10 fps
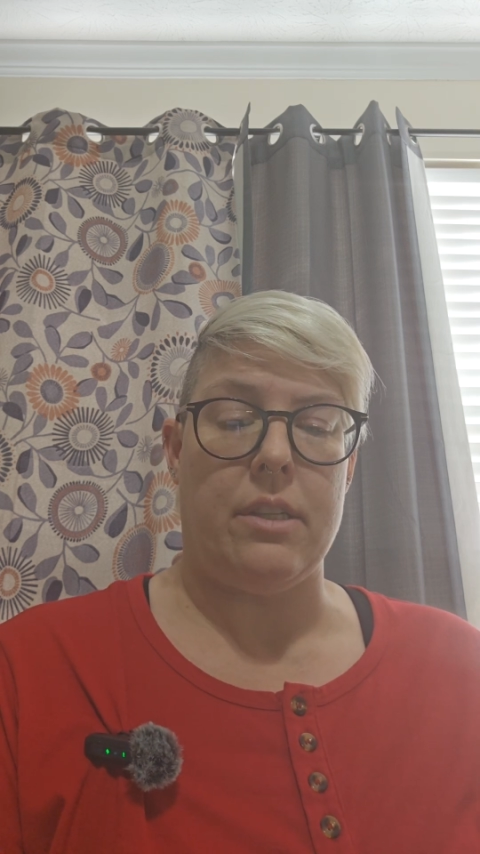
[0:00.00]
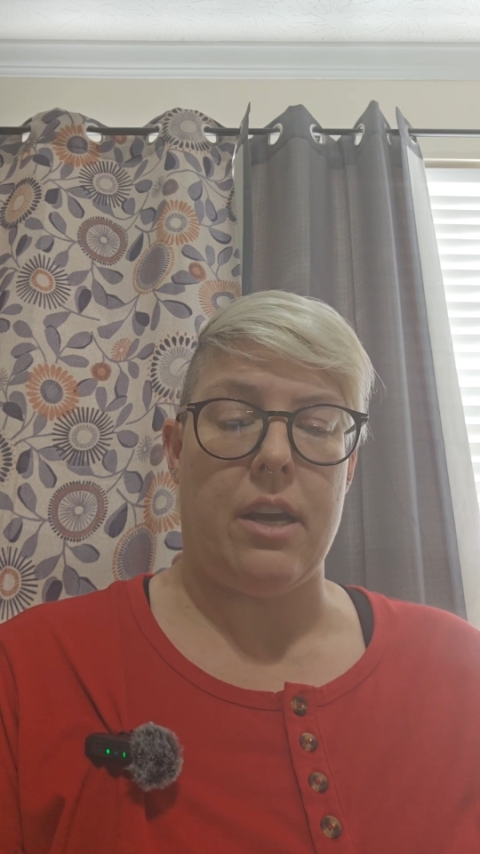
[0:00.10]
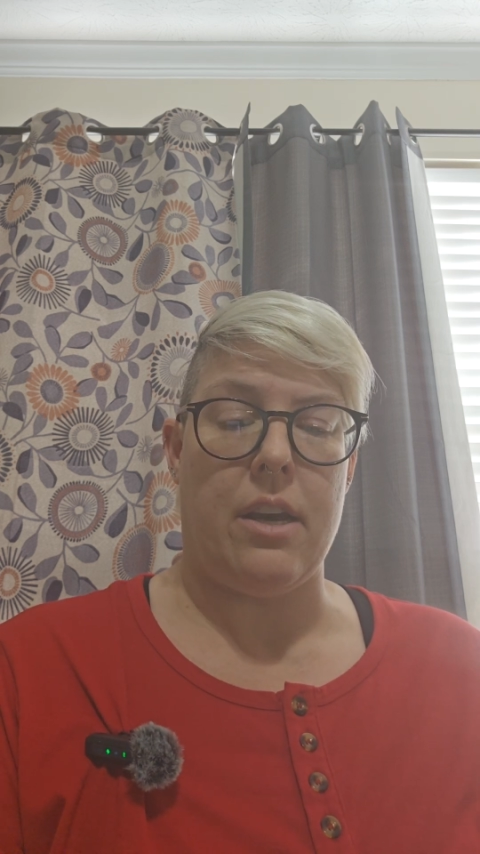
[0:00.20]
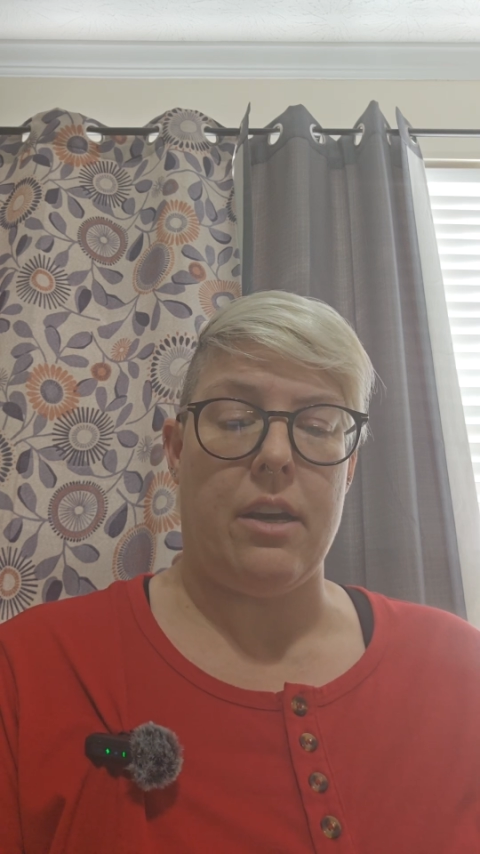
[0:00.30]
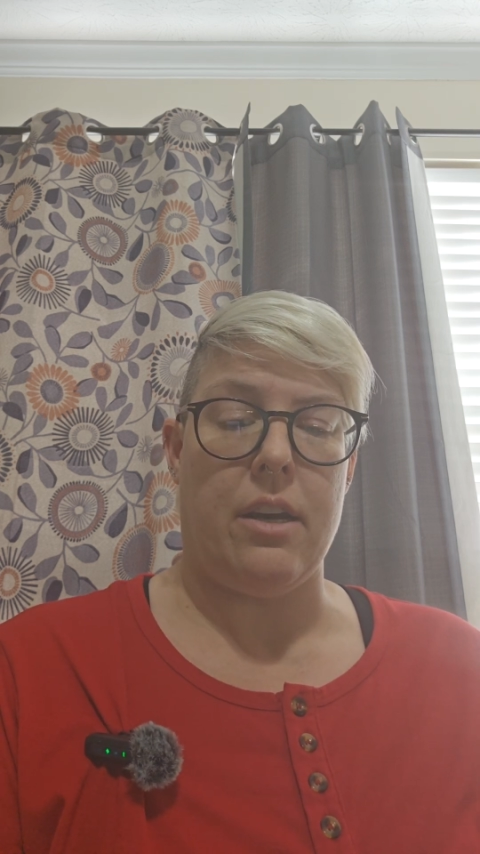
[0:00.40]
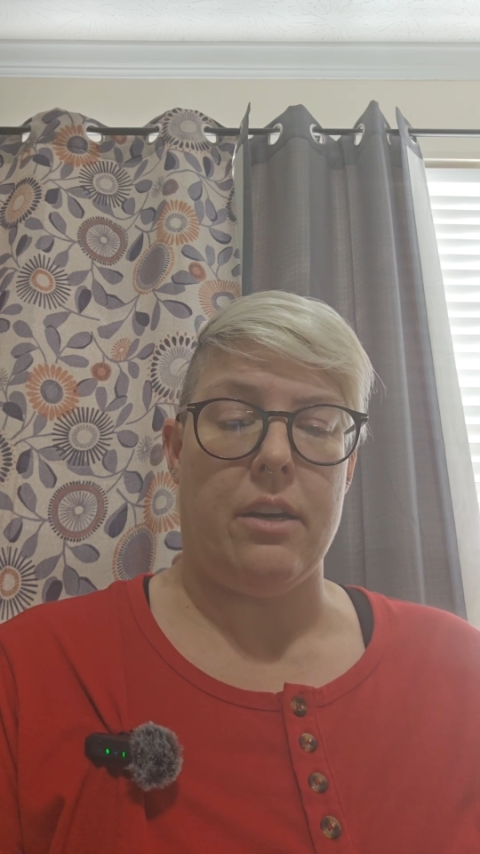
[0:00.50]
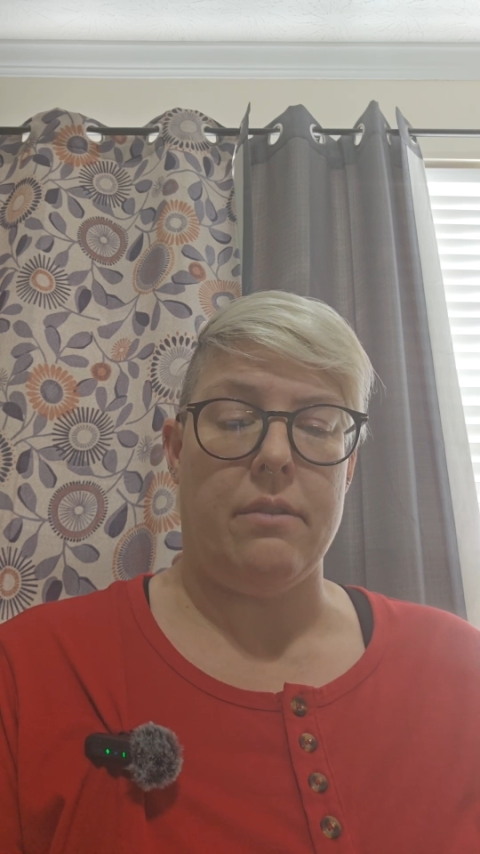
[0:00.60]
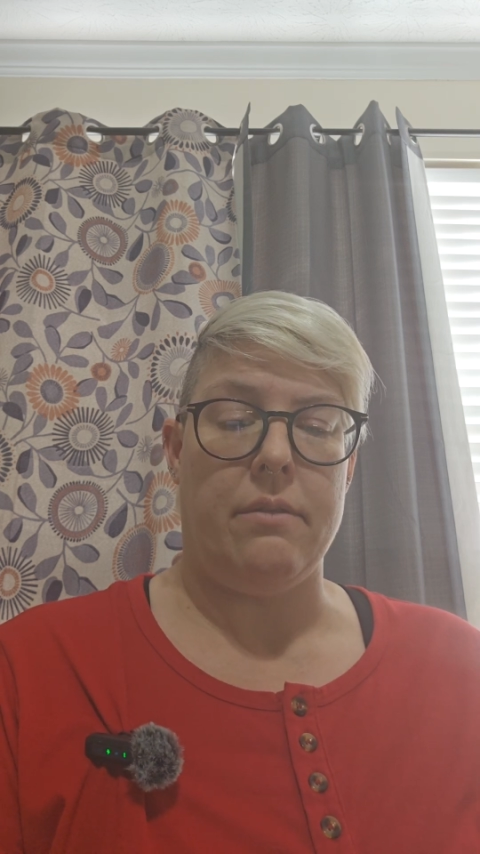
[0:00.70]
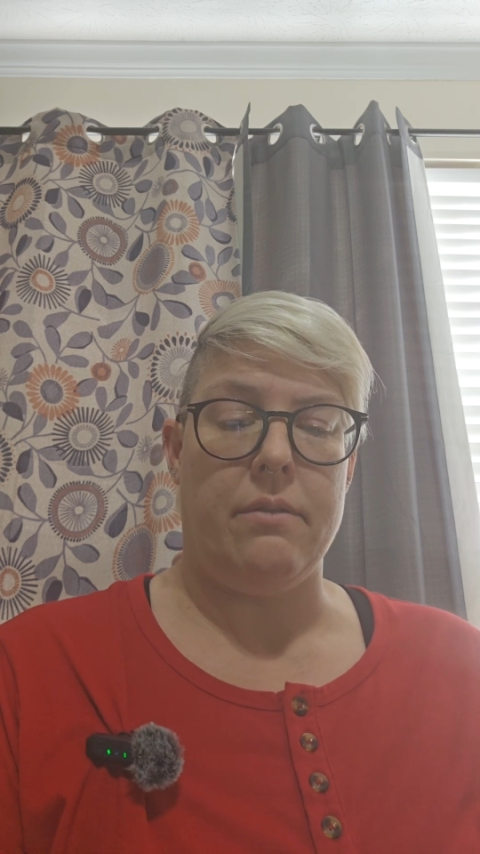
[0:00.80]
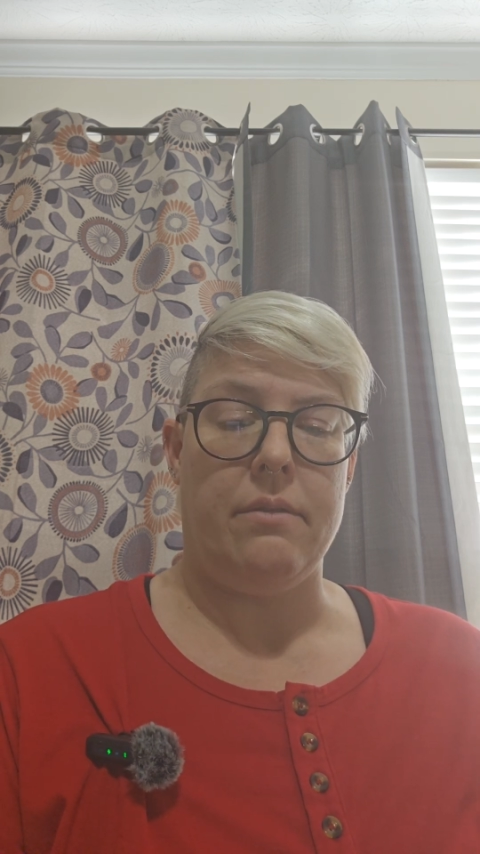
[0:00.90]

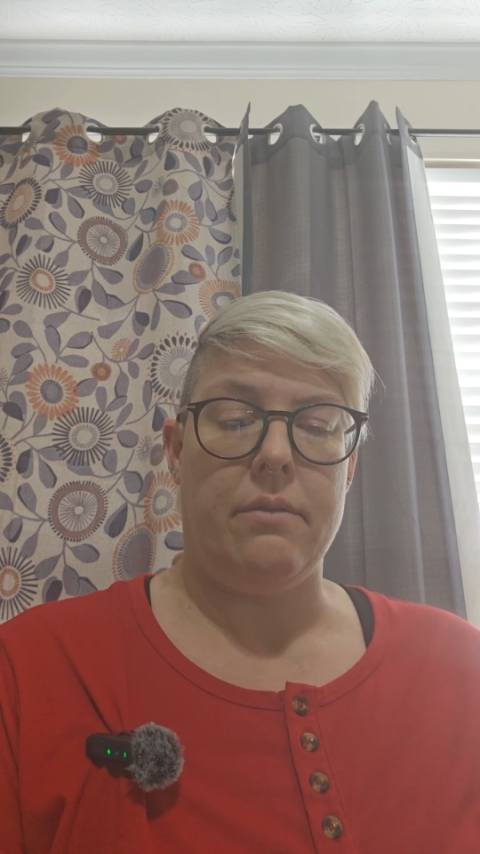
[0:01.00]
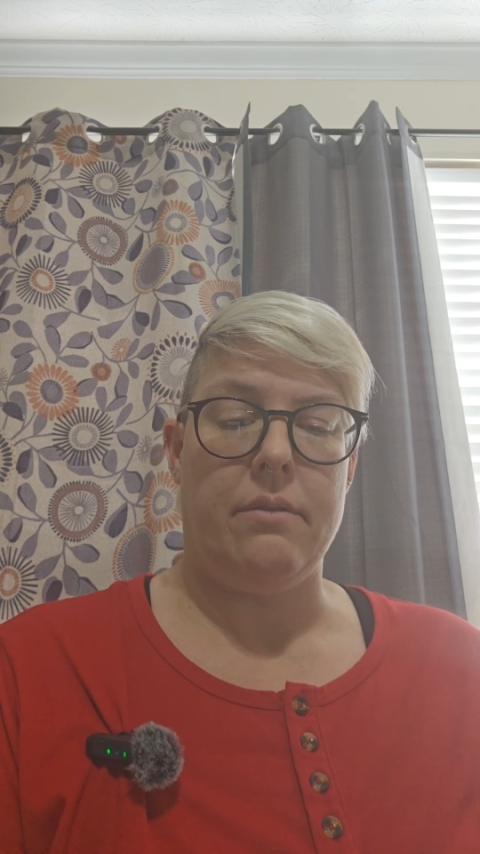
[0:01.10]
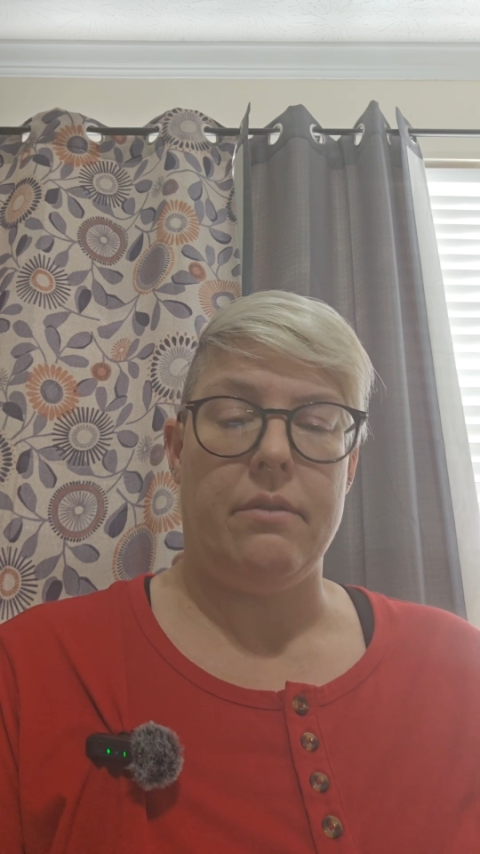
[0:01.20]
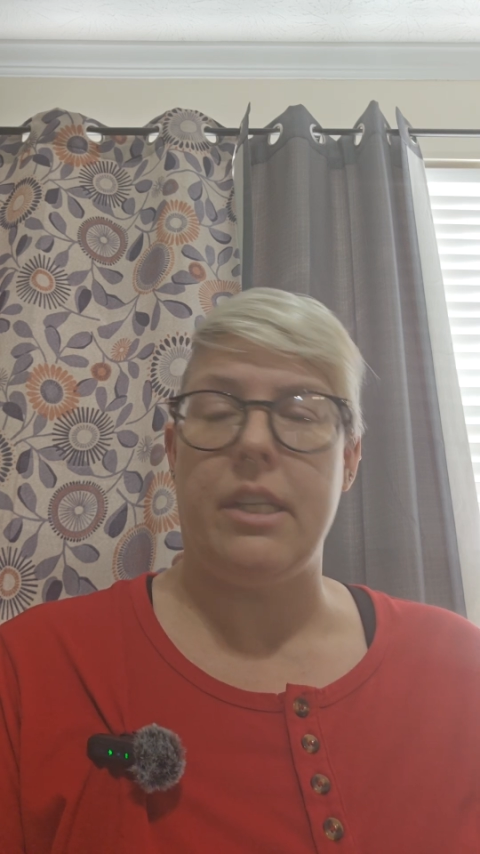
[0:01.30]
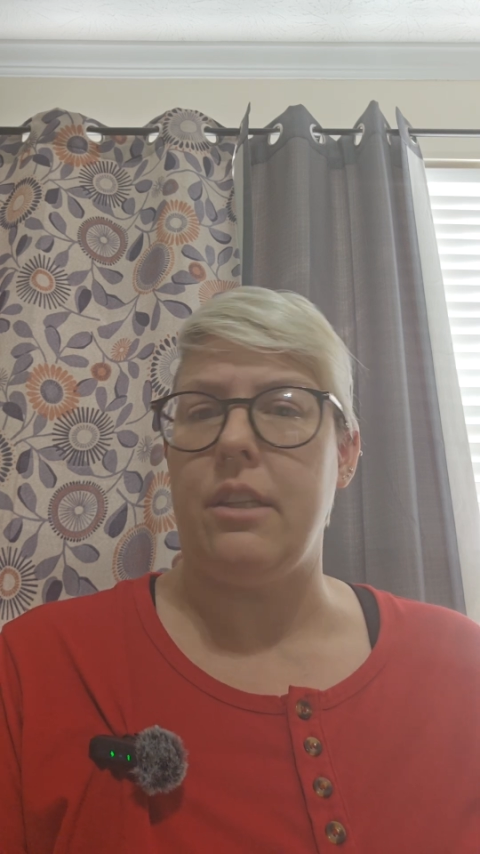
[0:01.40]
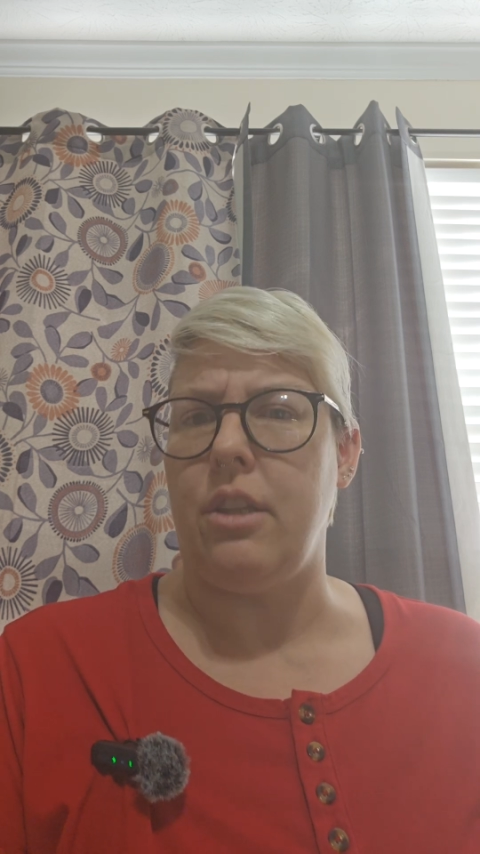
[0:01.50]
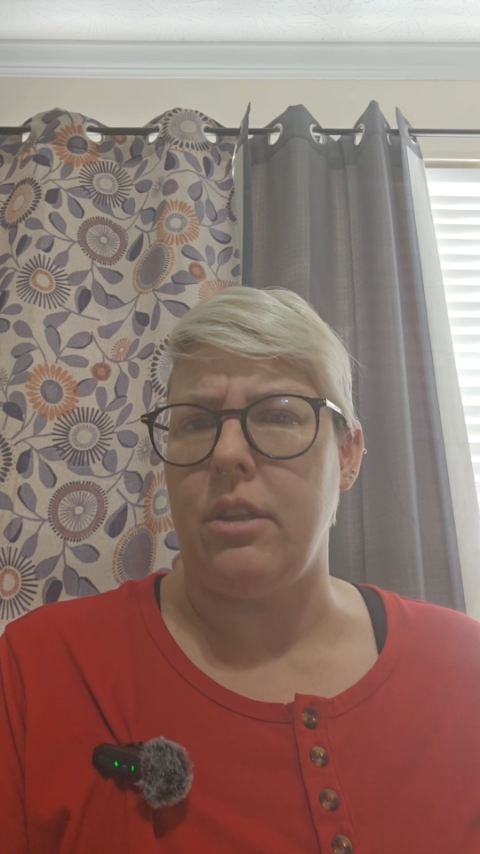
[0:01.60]
that